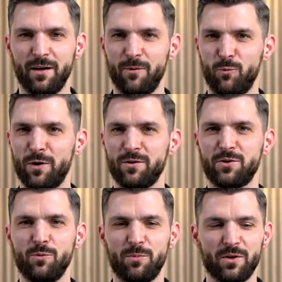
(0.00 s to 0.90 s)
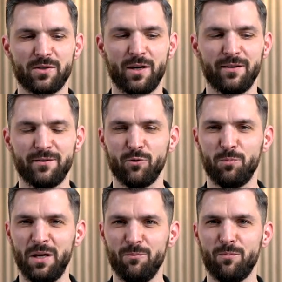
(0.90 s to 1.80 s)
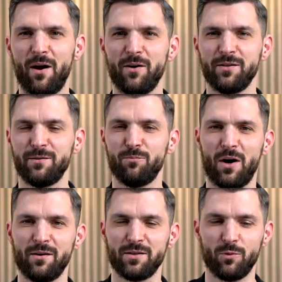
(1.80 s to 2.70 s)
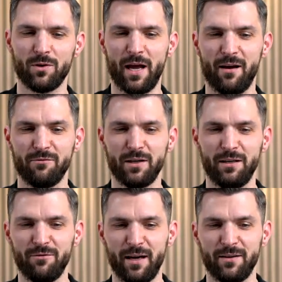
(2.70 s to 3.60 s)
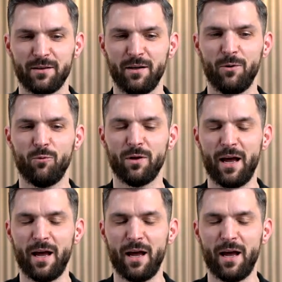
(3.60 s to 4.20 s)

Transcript: We're super excited to be in Paris. In Paris, we'll have an event, we'll have